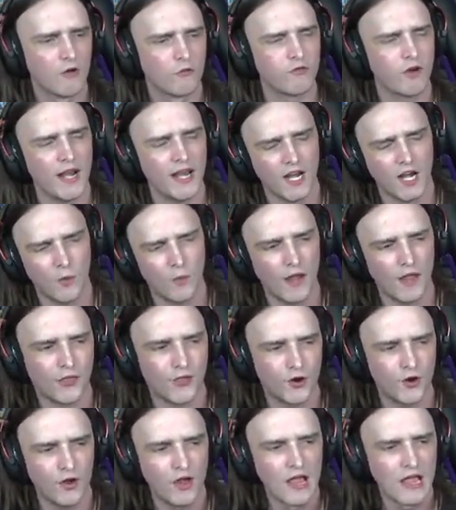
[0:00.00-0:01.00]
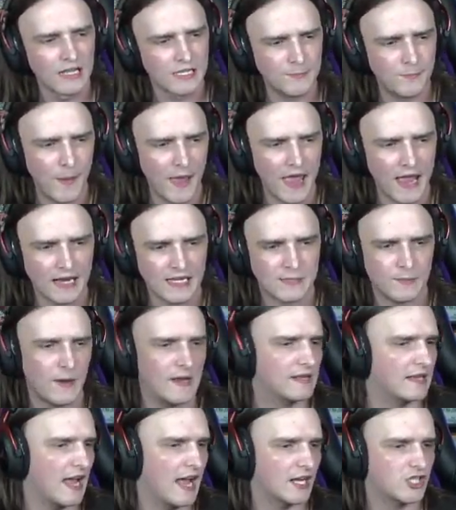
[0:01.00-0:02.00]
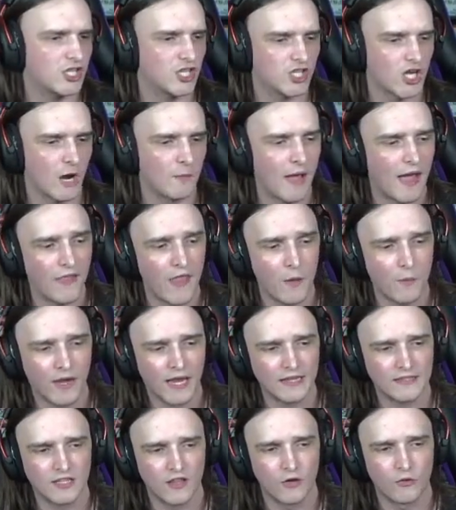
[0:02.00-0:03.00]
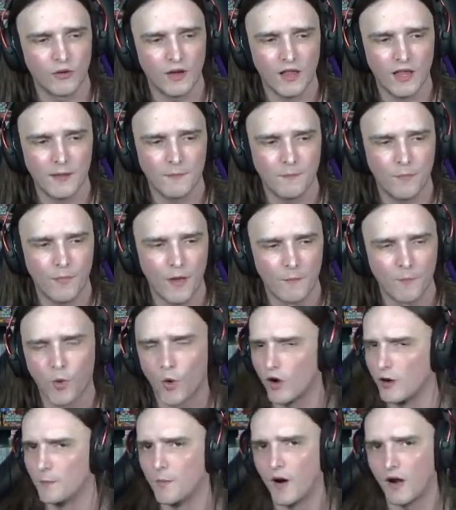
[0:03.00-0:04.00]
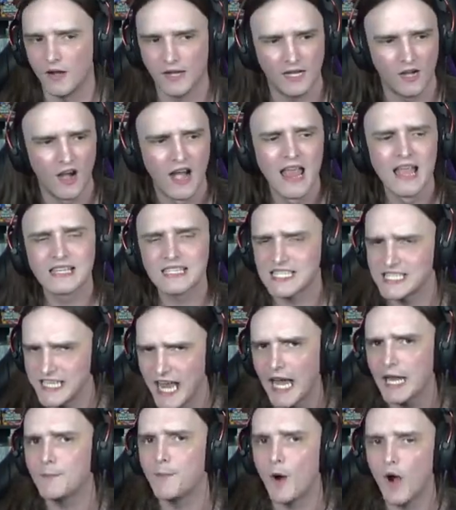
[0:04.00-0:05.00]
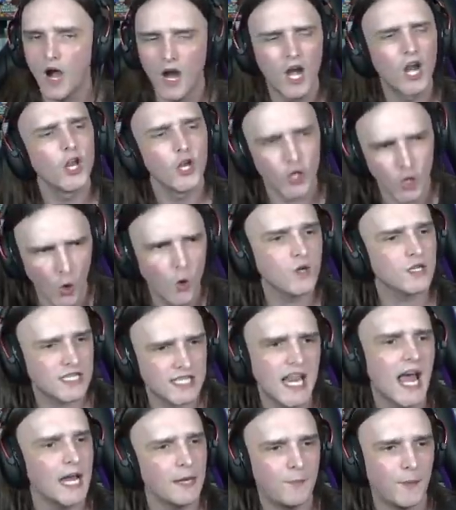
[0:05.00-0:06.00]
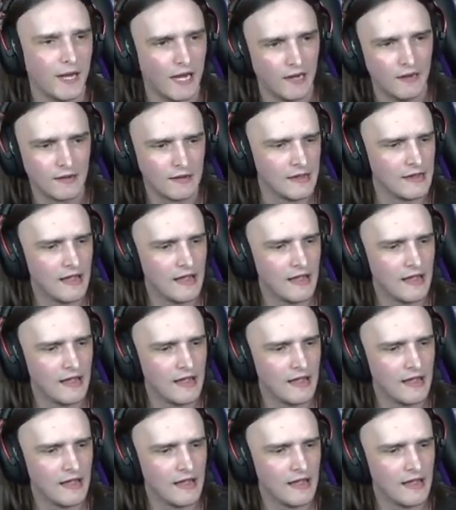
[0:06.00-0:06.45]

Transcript: Running our way through, big spin dash to jump, and then we get to the really important part here. Sniper, no snipey.